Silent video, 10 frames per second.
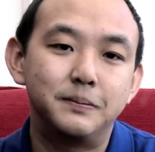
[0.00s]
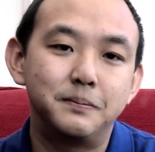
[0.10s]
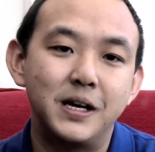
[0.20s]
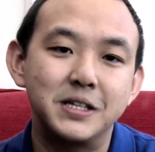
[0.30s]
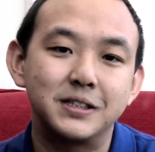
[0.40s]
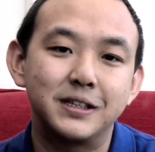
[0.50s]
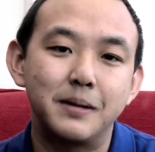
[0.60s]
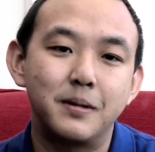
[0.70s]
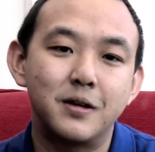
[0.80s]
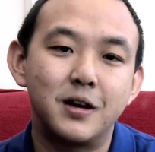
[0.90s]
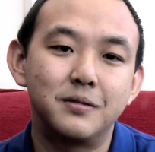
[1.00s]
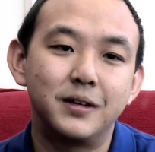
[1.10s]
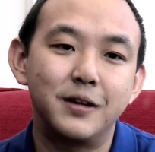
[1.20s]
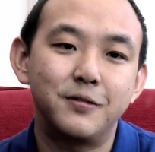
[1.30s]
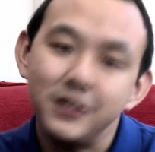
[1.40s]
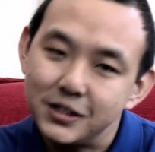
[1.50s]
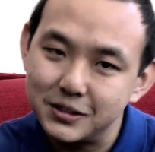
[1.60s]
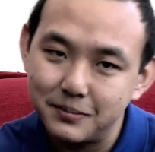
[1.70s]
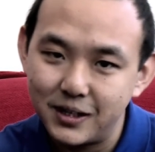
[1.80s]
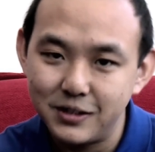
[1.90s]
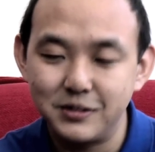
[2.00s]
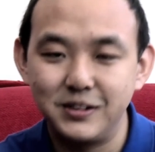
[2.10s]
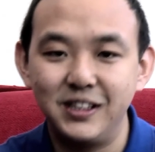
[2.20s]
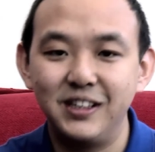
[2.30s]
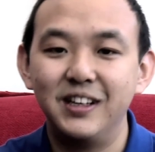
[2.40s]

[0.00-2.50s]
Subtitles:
Passion came around when I finished my uni.